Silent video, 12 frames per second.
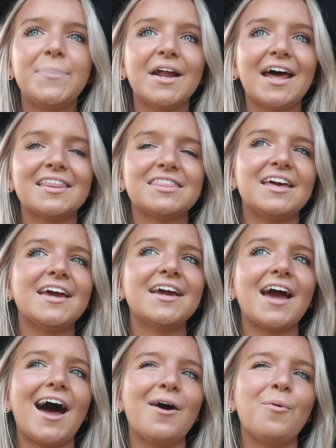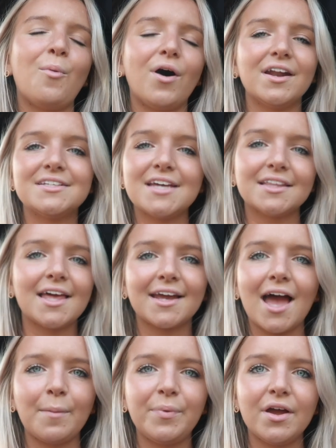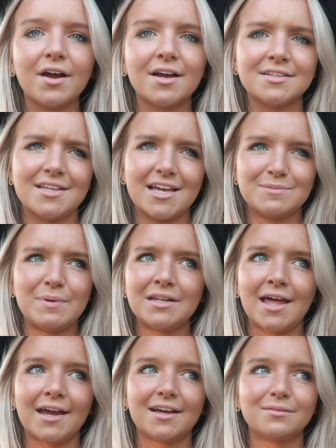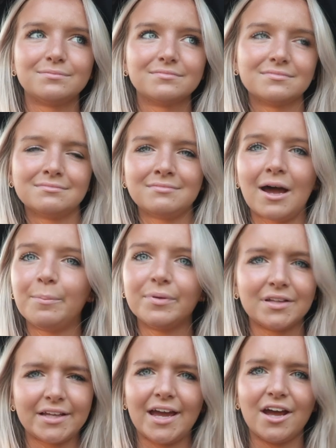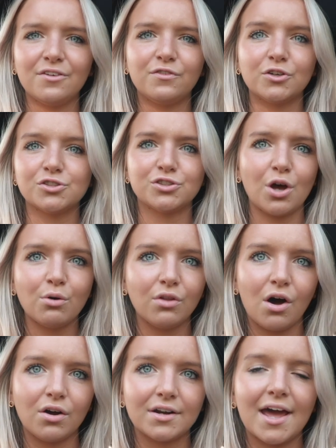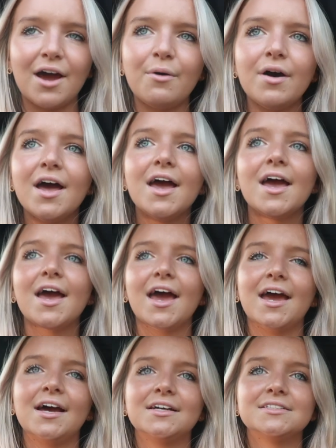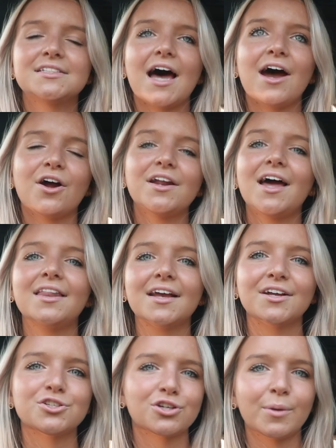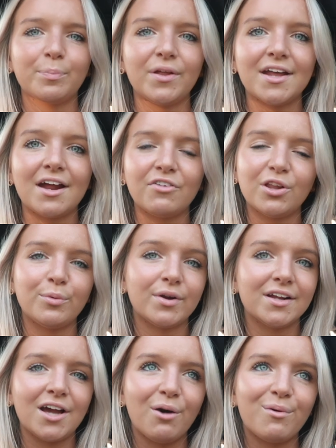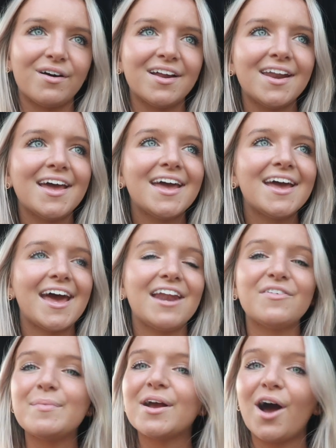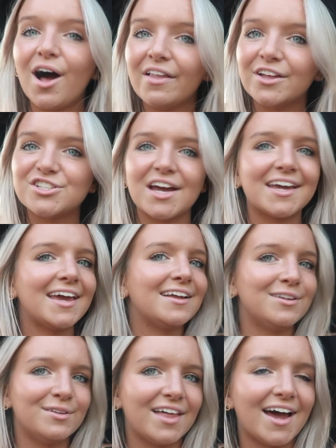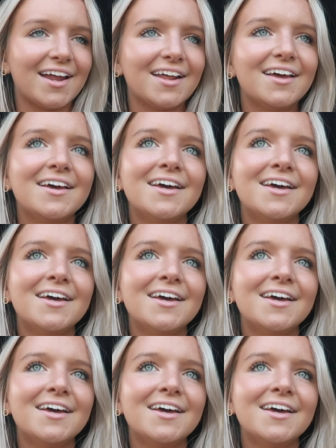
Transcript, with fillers: But I think I want to take that gap year because that's been like my plan for so long now. And I already had like a trip plan I really wanted to go on. And if I'm in college, I can't do that.